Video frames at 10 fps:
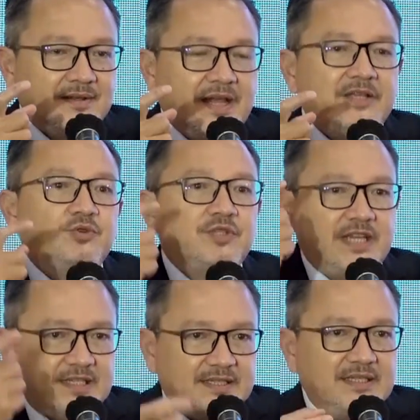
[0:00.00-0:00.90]
and you
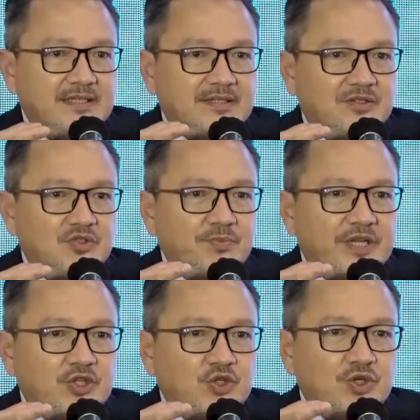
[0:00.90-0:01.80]
test it to
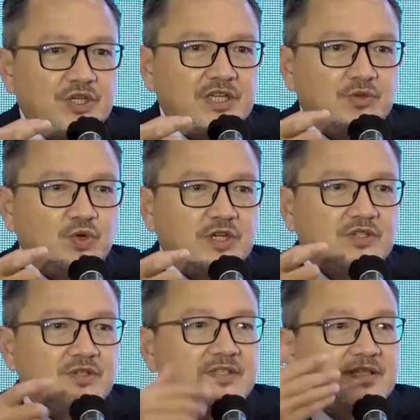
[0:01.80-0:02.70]
make sure it works
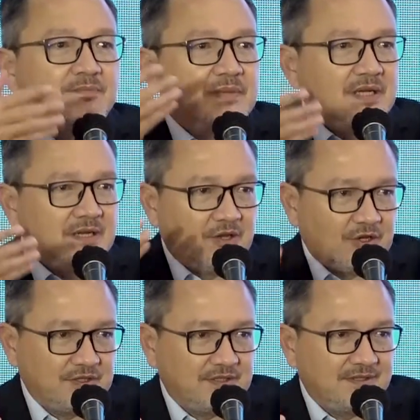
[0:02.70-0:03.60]
on similar
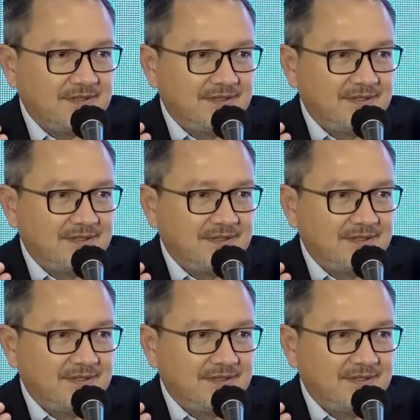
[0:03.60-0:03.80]
locks.